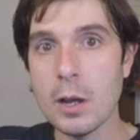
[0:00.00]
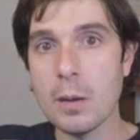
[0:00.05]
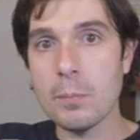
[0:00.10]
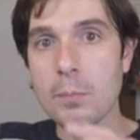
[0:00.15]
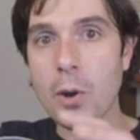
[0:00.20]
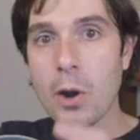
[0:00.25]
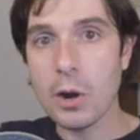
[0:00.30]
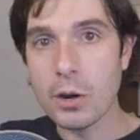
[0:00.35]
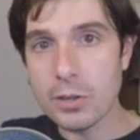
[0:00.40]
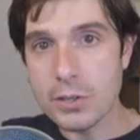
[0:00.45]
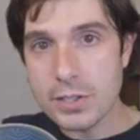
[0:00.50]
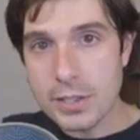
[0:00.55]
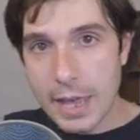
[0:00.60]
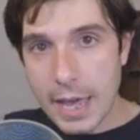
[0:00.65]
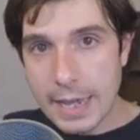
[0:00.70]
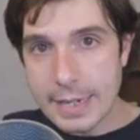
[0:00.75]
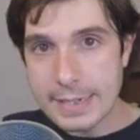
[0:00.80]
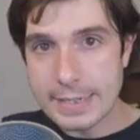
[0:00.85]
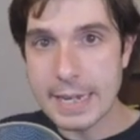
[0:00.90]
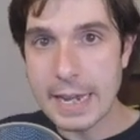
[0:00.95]
parsed
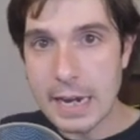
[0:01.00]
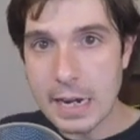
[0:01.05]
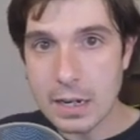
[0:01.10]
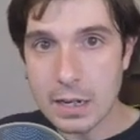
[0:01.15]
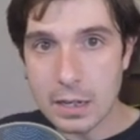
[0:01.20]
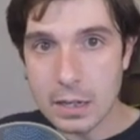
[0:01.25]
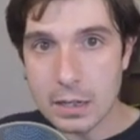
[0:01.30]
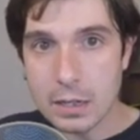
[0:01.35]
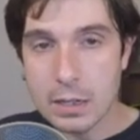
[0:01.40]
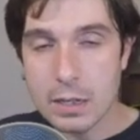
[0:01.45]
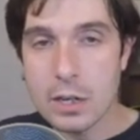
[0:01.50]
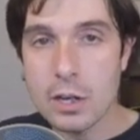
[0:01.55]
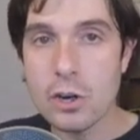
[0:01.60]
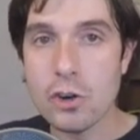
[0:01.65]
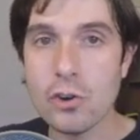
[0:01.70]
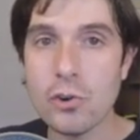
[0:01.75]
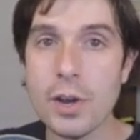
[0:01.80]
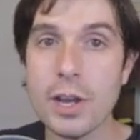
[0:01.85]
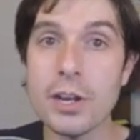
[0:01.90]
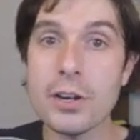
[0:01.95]
that data,
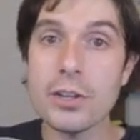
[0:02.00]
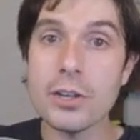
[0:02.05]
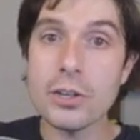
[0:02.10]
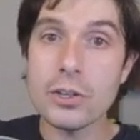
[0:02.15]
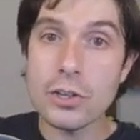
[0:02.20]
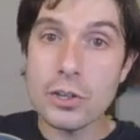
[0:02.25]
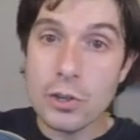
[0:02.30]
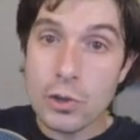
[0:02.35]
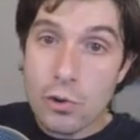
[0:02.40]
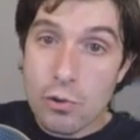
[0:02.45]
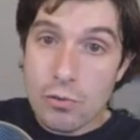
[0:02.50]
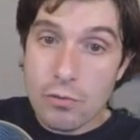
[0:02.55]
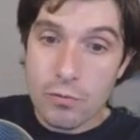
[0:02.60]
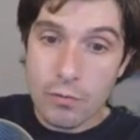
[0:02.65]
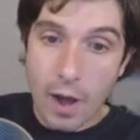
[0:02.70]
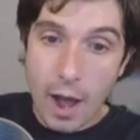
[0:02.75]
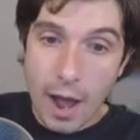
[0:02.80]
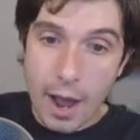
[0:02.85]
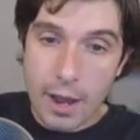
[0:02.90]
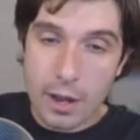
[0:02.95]
created a new
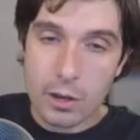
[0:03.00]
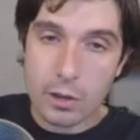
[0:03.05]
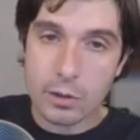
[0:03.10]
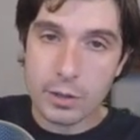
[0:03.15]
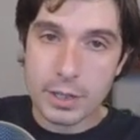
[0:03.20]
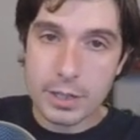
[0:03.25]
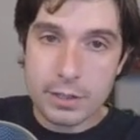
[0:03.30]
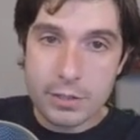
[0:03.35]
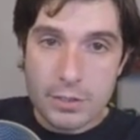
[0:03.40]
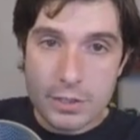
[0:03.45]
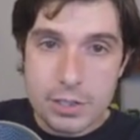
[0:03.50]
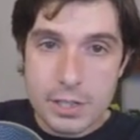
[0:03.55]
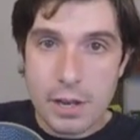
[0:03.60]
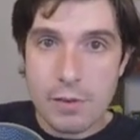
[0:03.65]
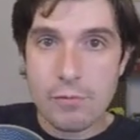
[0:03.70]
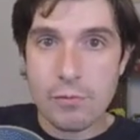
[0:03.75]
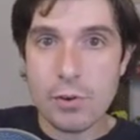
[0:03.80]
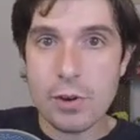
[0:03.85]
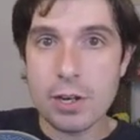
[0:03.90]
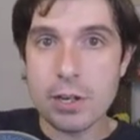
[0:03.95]
file in a
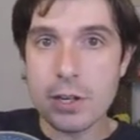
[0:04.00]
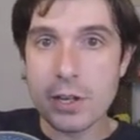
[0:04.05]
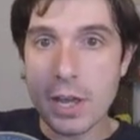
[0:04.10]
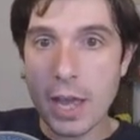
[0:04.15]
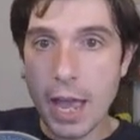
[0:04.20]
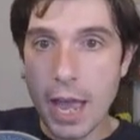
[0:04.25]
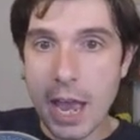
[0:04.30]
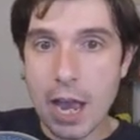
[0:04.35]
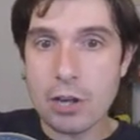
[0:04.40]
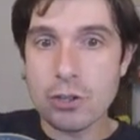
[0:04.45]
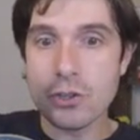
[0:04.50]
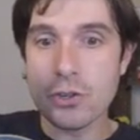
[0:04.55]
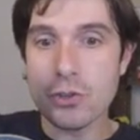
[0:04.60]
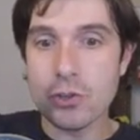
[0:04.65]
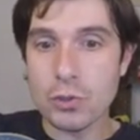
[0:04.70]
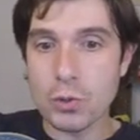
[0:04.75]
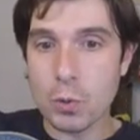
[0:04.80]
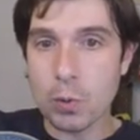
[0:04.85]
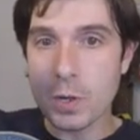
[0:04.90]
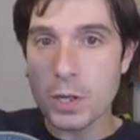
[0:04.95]
different Azure
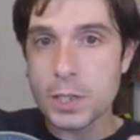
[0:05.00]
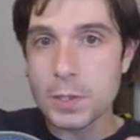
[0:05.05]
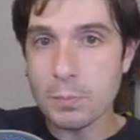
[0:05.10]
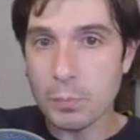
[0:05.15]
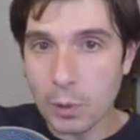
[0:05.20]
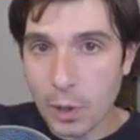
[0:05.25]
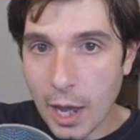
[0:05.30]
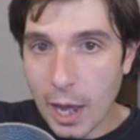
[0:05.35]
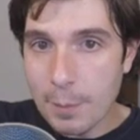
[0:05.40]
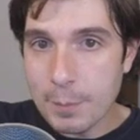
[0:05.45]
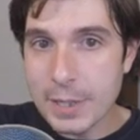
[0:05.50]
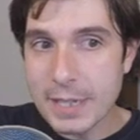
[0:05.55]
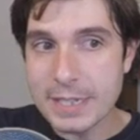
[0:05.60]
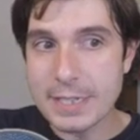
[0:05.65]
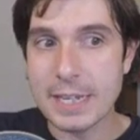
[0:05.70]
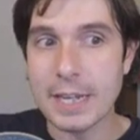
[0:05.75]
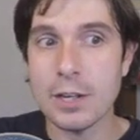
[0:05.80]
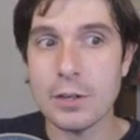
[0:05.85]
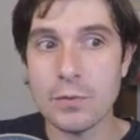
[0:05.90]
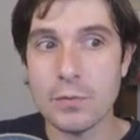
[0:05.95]
Storage blob
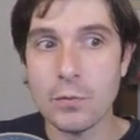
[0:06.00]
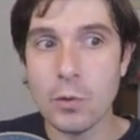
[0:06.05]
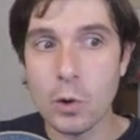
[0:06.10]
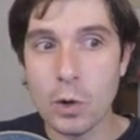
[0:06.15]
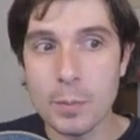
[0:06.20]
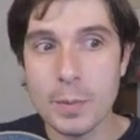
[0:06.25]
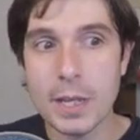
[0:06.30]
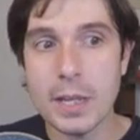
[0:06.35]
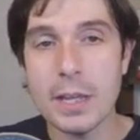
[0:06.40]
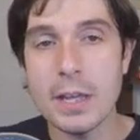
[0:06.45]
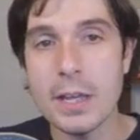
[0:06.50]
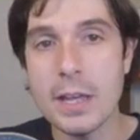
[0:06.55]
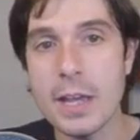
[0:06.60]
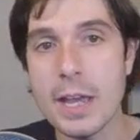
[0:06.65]
container for me